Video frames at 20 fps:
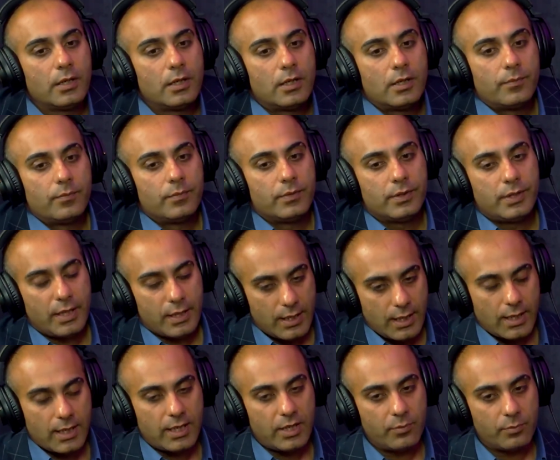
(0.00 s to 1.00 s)
they
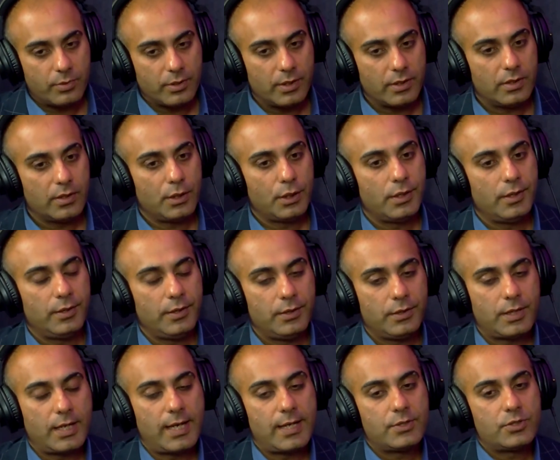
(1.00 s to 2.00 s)
can, but it
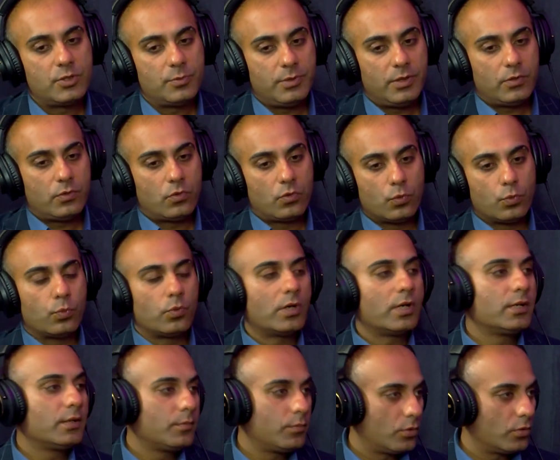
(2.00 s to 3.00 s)
has to be through
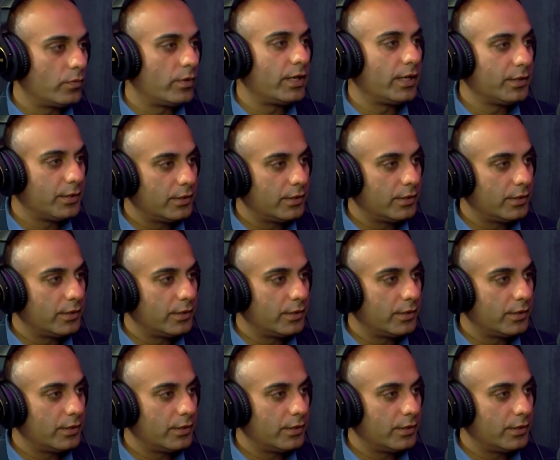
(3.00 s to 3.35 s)
one provider.